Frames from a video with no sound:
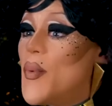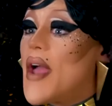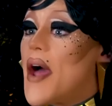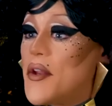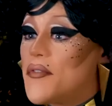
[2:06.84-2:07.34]
We
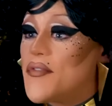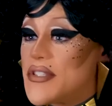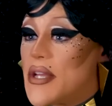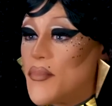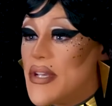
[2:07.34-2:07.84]
got here for
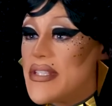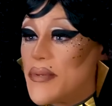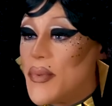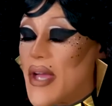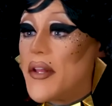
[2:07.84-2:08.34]
some
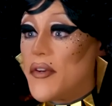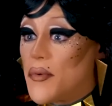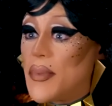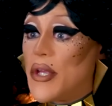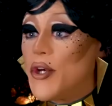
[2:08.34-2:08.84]
reason. We got here
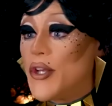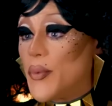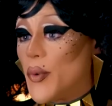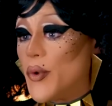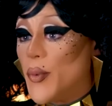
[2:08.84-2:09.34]
for being good
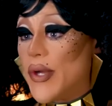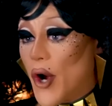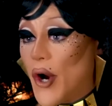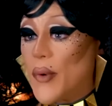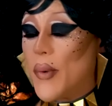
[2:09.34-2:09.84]
at who we
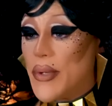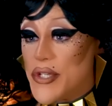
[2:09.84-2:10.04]
are and what we